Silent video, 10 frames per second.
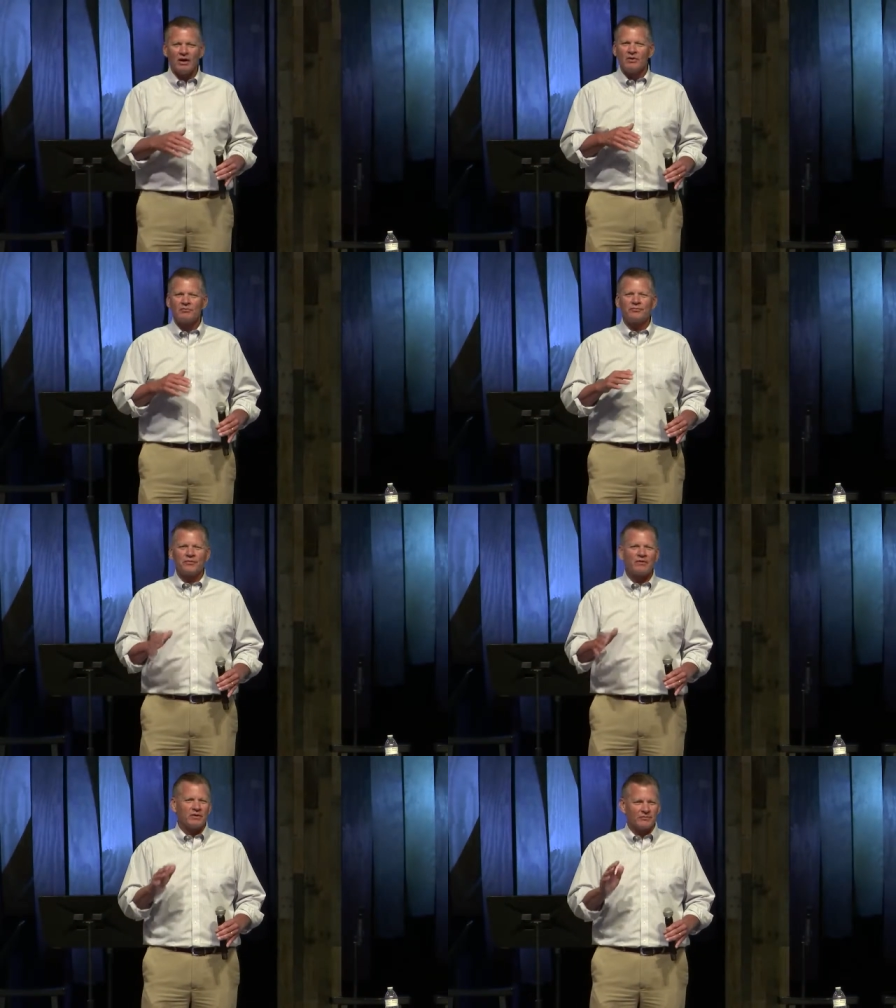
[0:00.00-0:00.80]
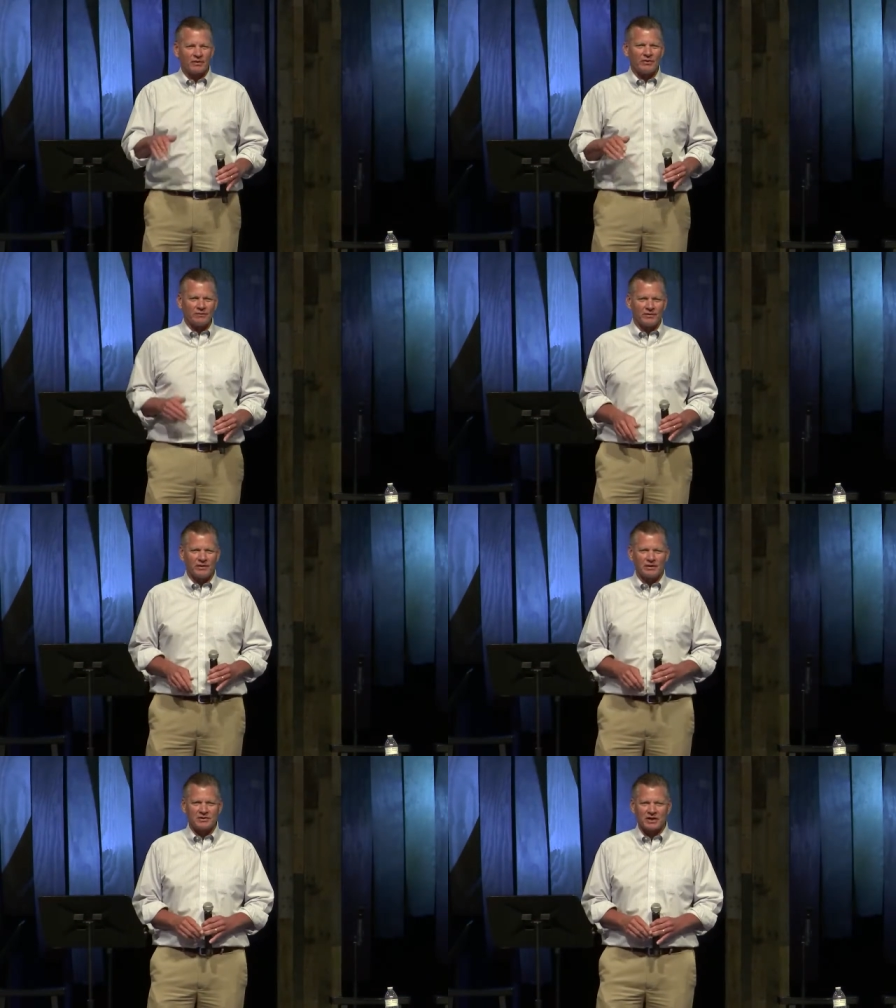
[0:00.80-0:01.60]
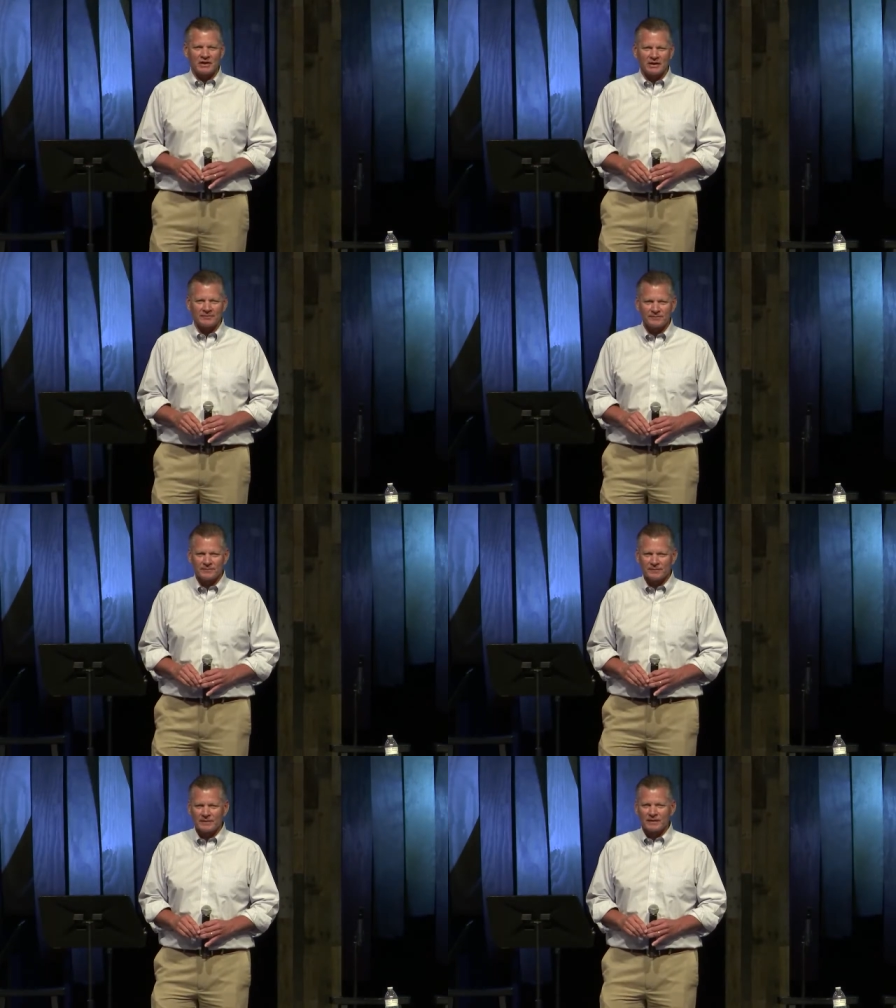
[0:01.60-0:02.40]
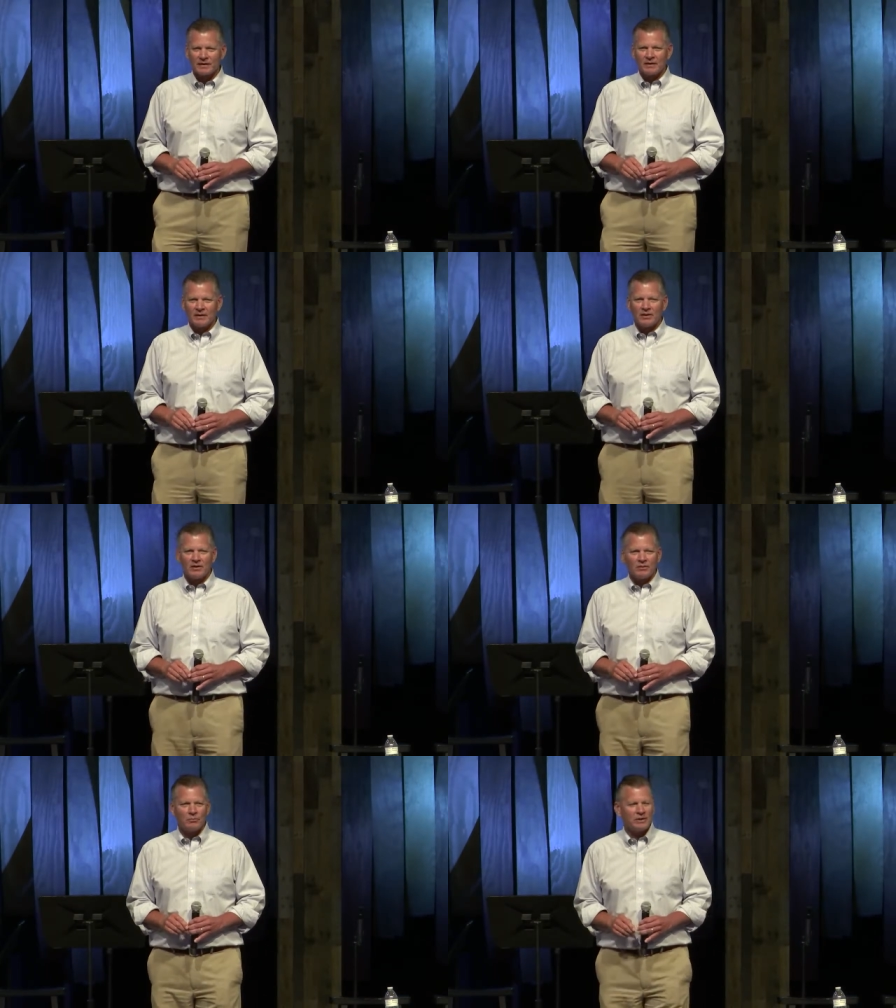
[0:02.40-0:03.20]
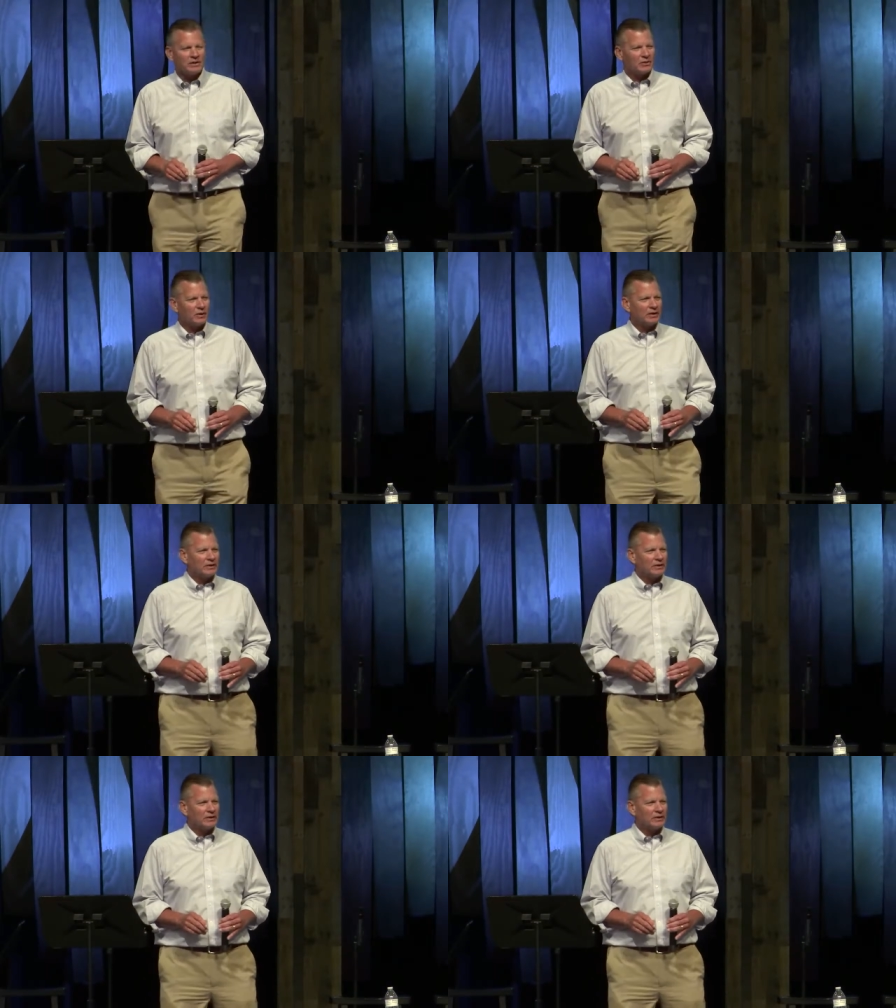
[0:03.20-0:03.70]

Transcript: Very, very, very exciting. But you know what?